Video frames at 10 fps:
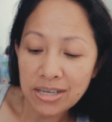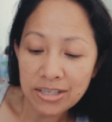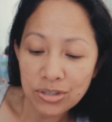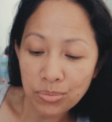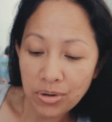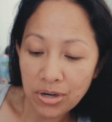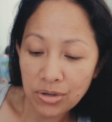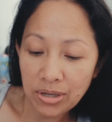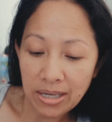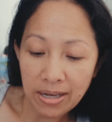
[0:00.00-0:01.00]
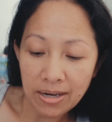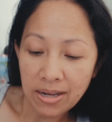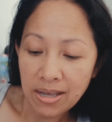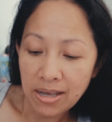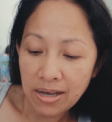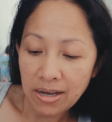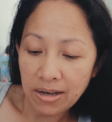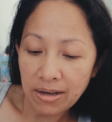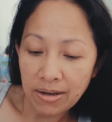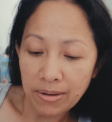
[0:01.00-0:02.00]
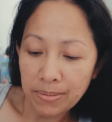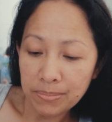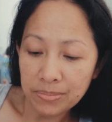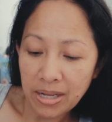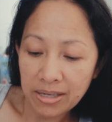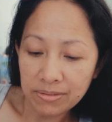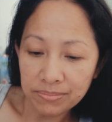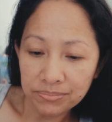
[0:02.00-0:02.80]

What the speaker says: that's where you can like,